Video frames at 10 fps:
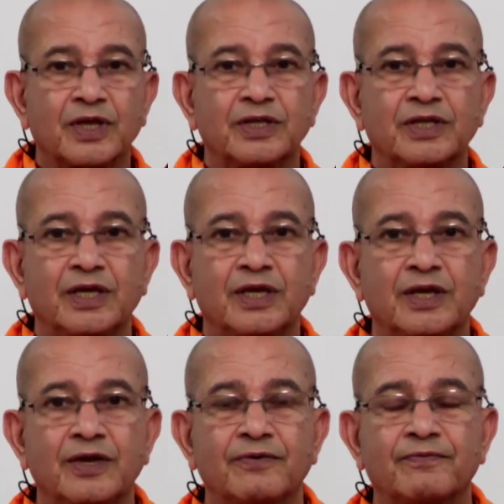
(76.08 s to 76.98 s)
The
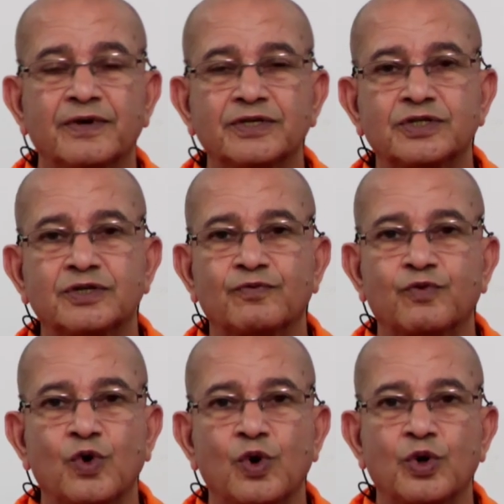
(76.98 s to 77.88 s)
first
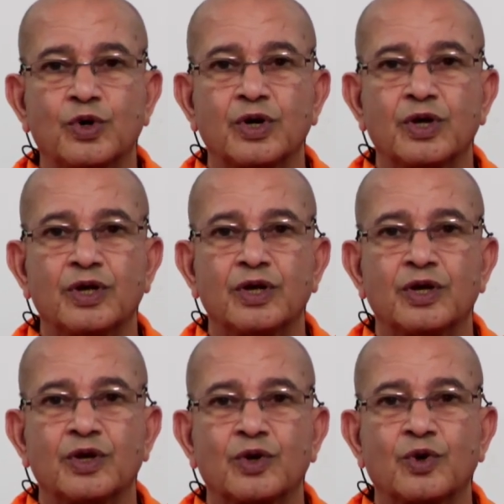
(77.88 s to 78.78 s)
four
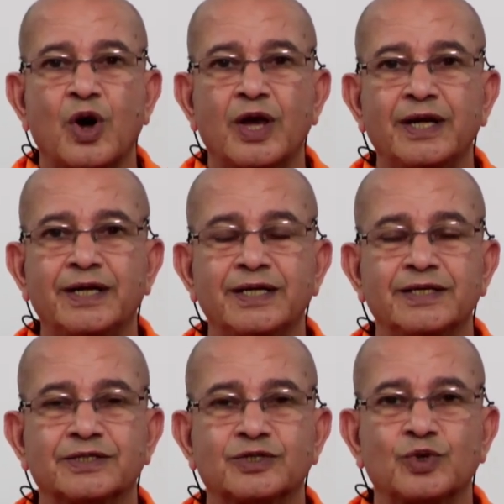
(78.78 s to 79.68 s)

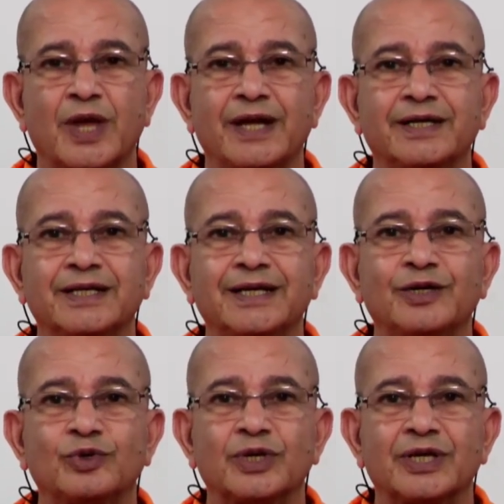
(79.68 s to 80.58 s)
qualities to enter
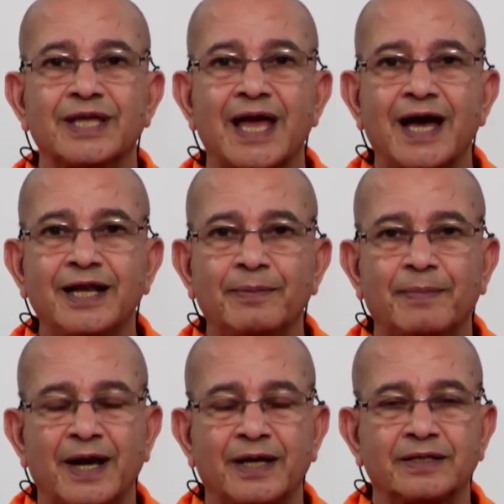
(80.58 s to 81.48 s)
into the jnana
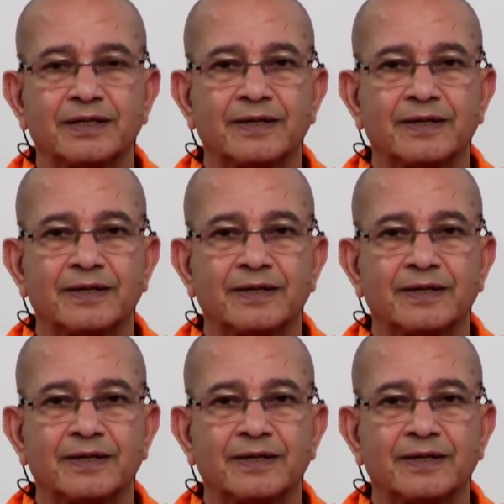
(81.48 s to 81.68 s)
path,